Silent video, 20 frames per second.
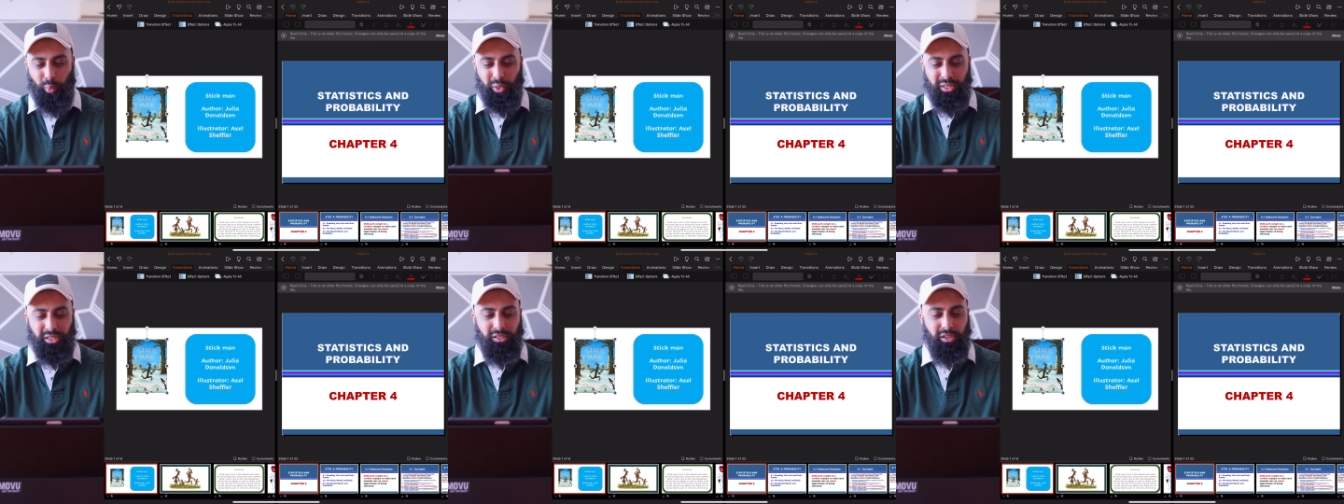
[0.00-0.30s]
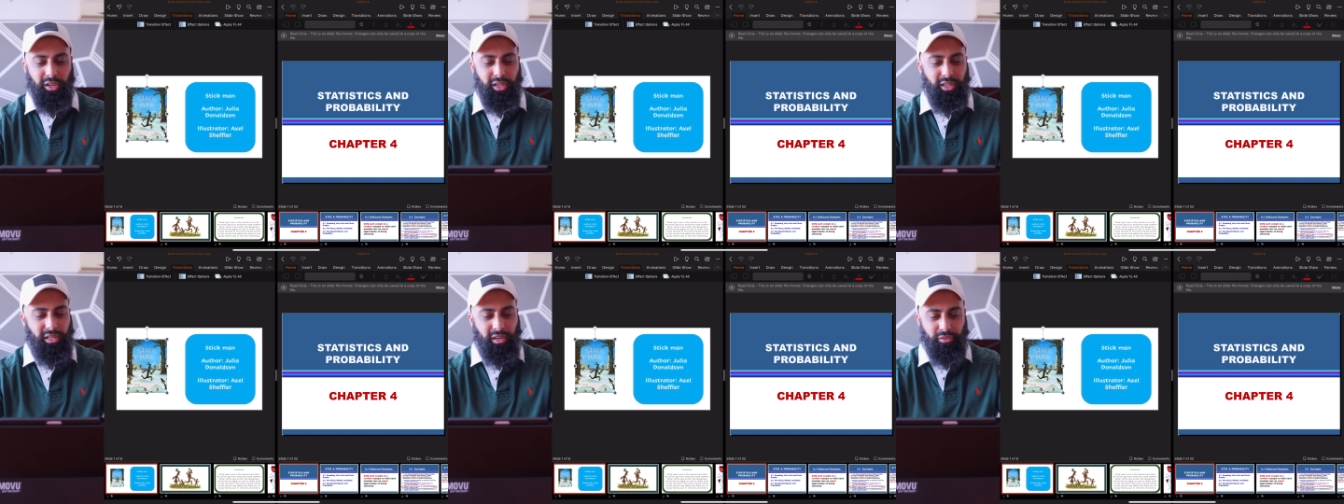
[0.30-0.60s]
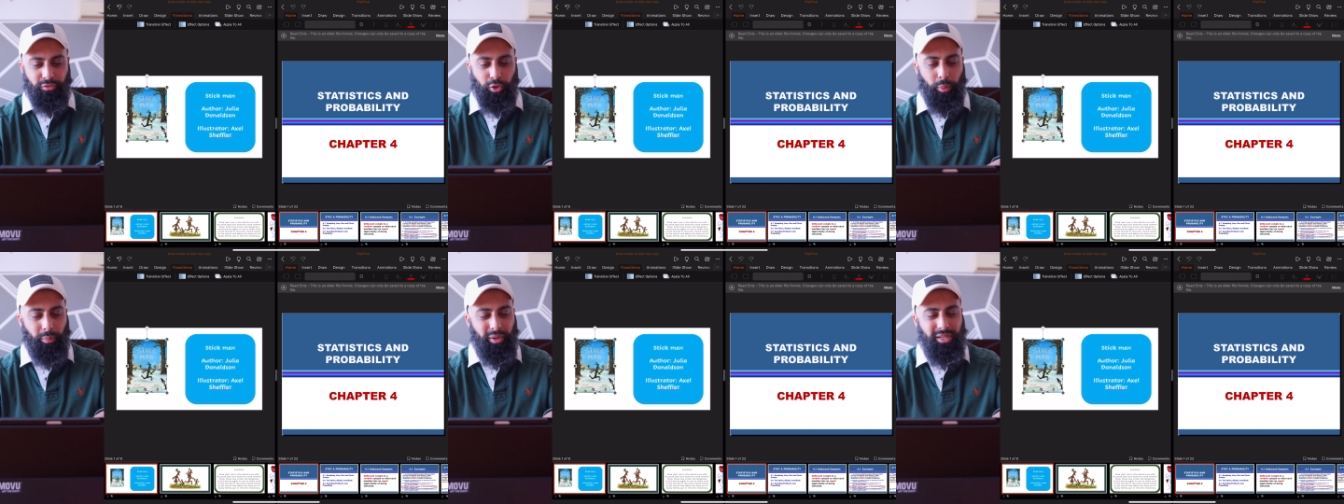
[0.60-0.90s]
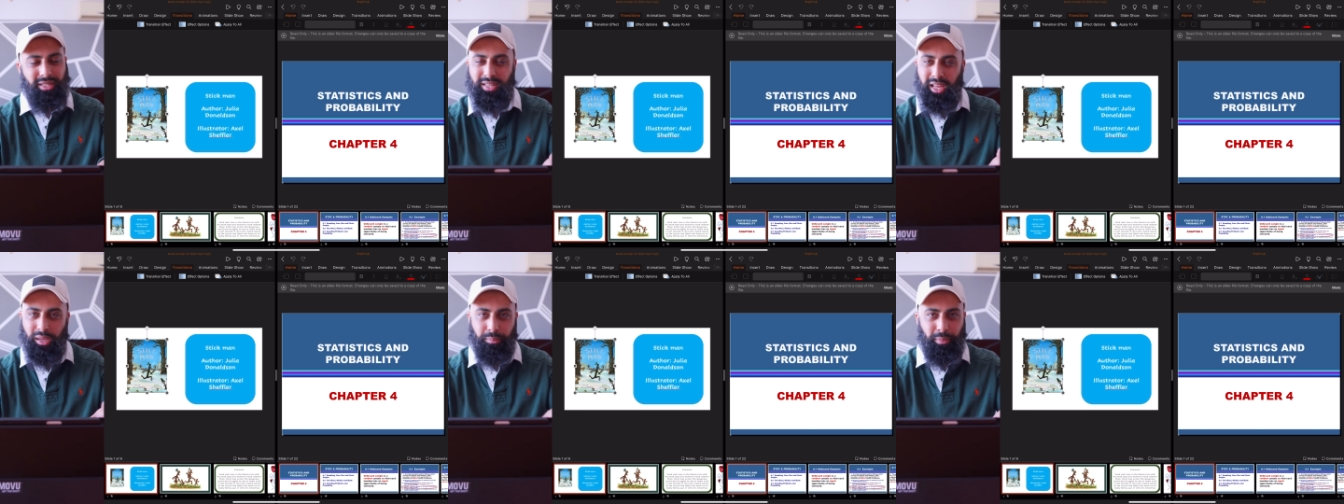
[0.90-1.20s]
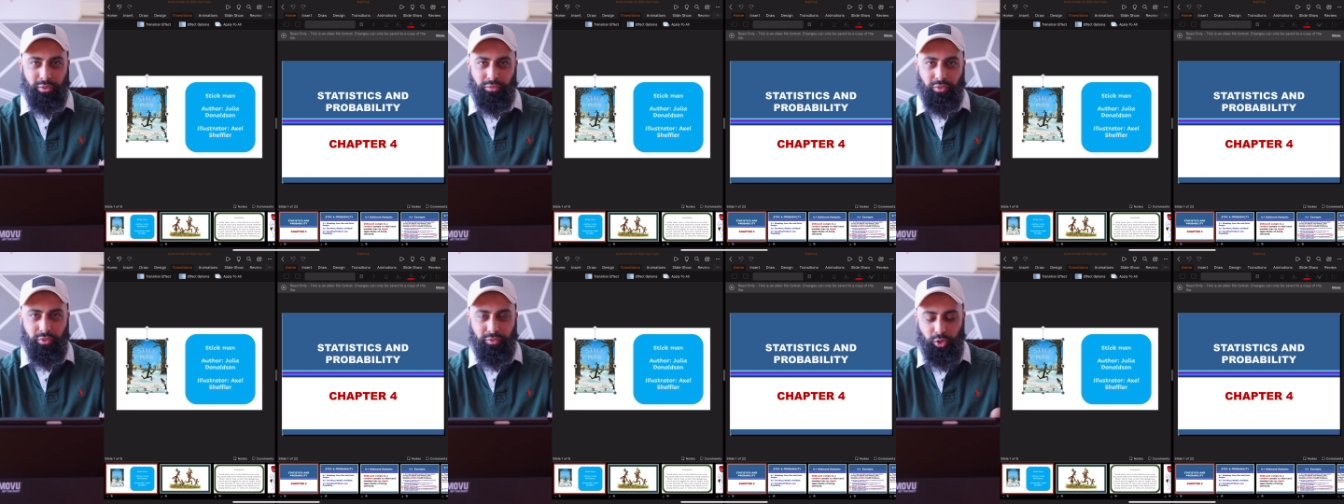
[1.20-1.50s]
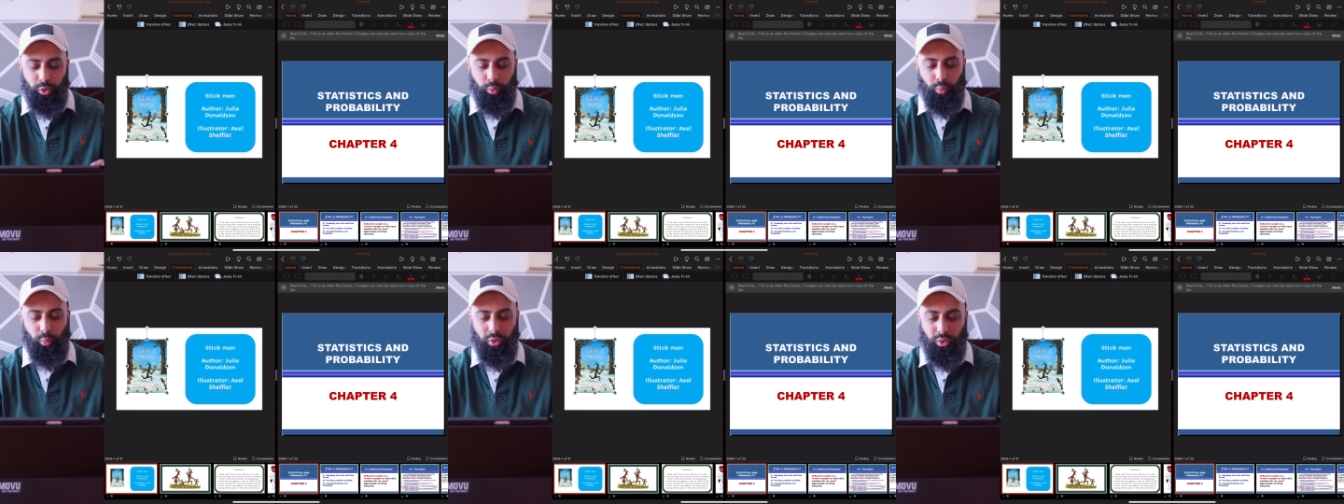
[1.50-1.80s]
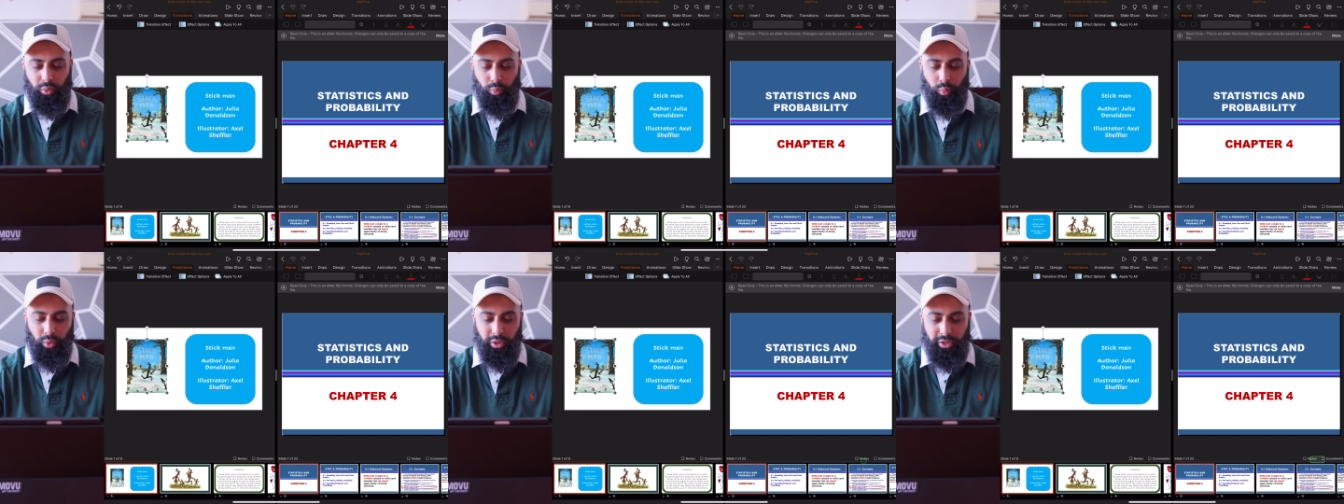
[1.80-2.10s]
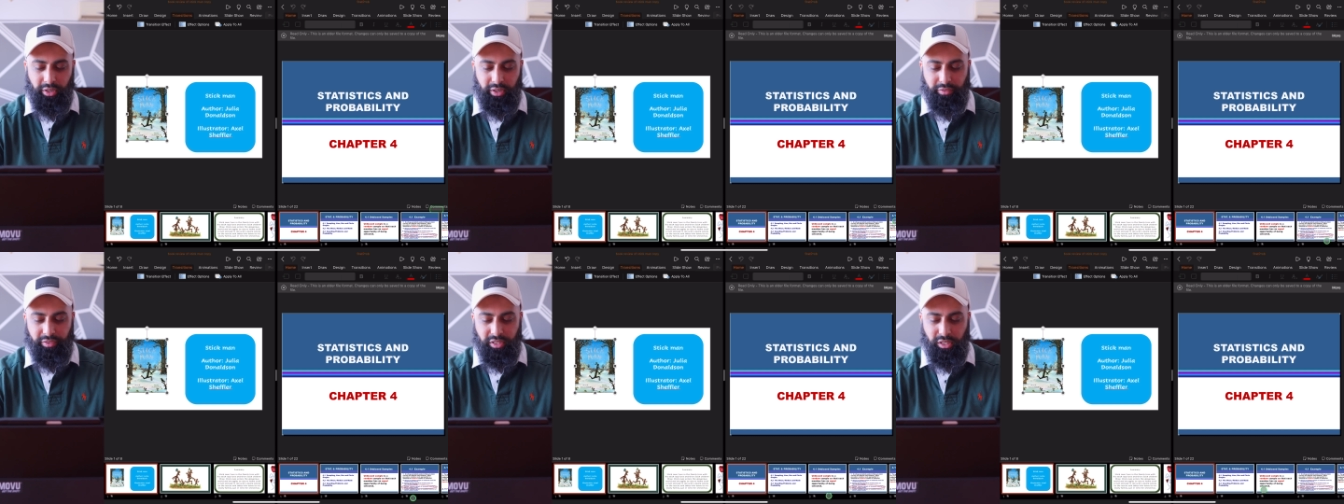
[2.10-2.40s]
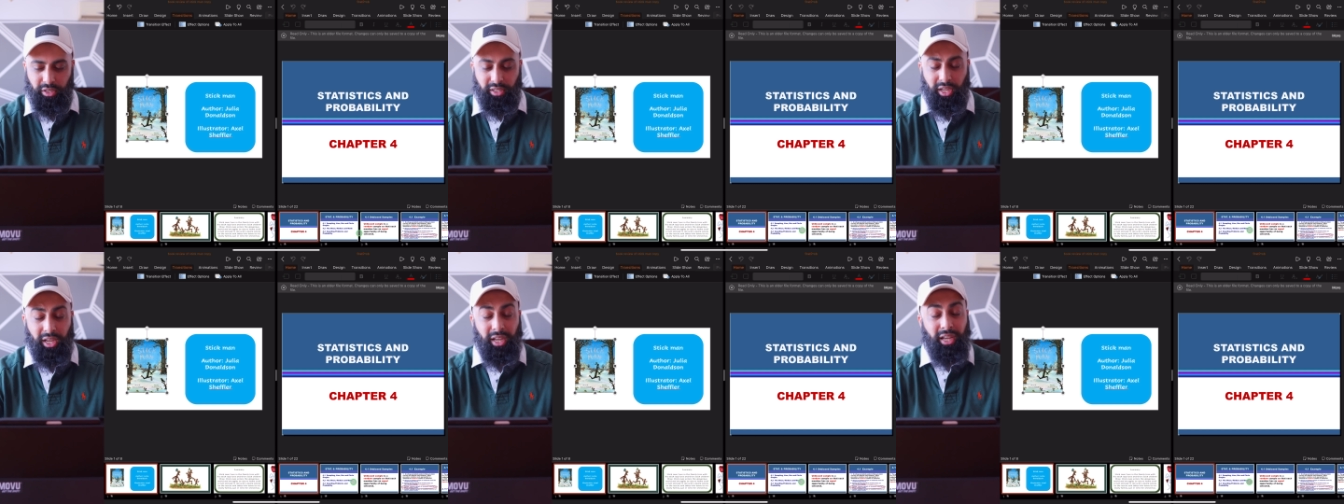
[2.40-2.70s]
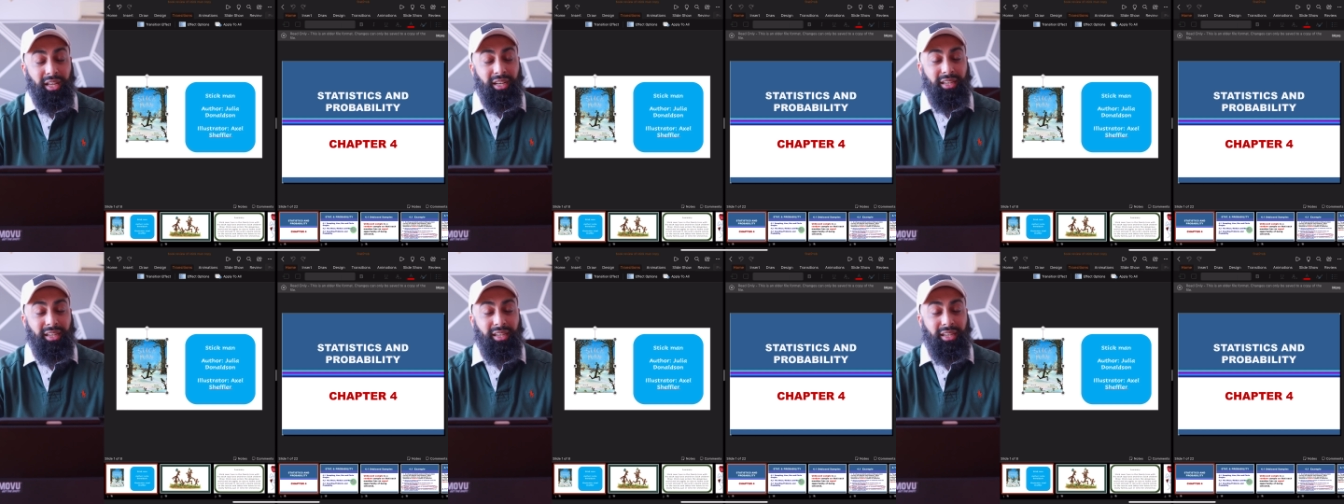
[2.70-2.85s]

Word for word: on one side and I've got my Stickman review on, on another side.